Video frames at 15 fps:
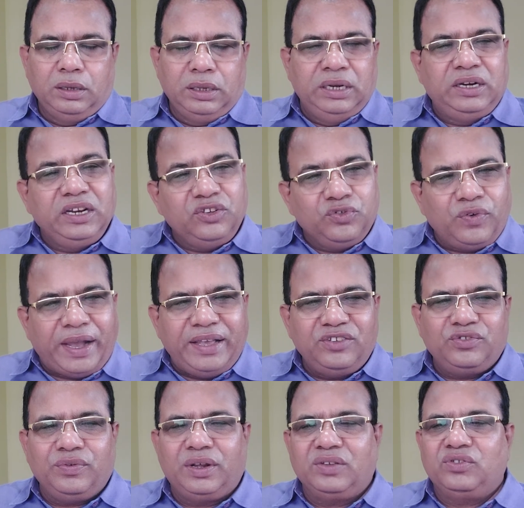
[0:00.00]
It is
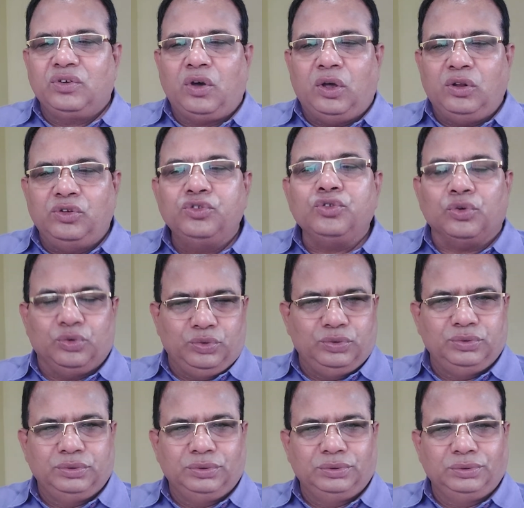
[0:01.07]
vice versa also.
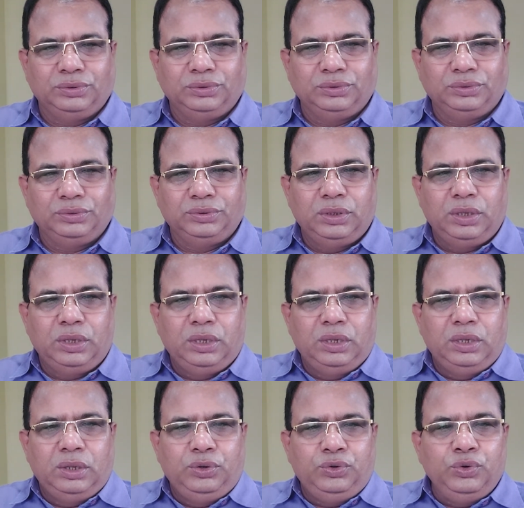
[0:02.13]

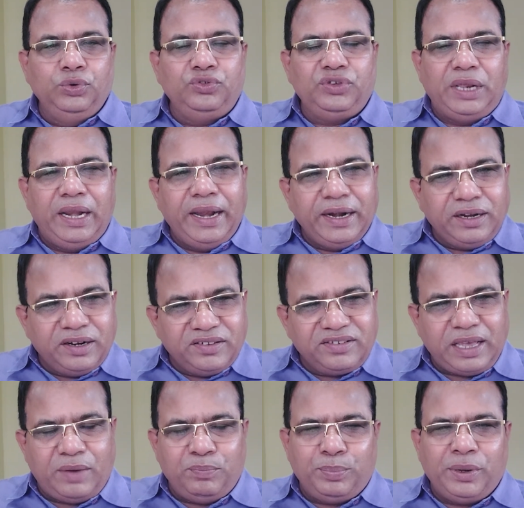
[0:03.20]
You select a
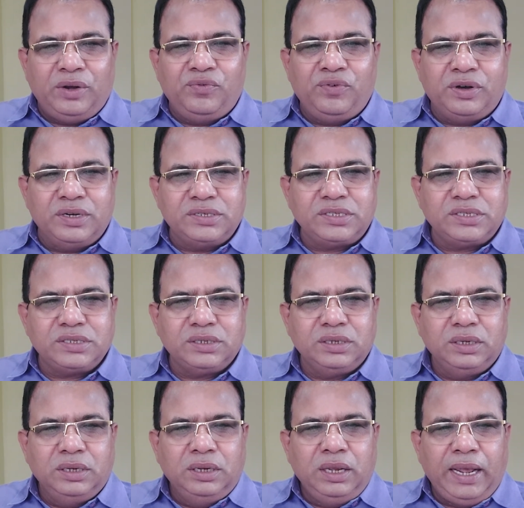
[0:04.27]
sample first,
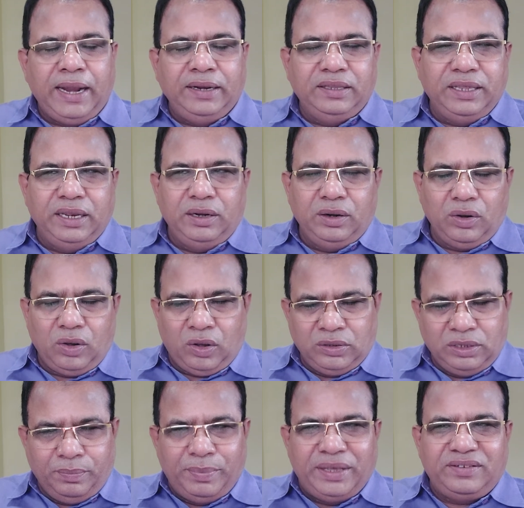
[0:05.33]
and then on
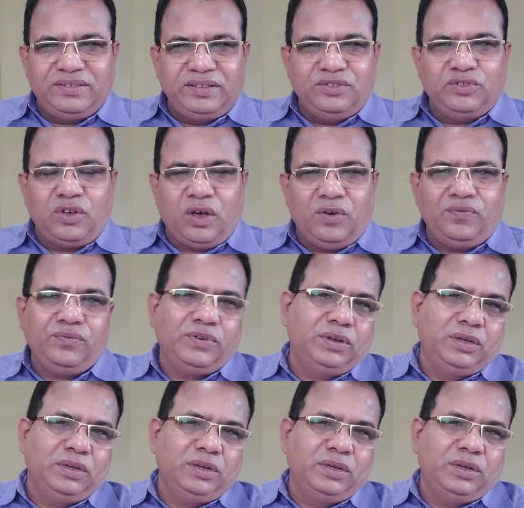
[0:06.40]
the basis of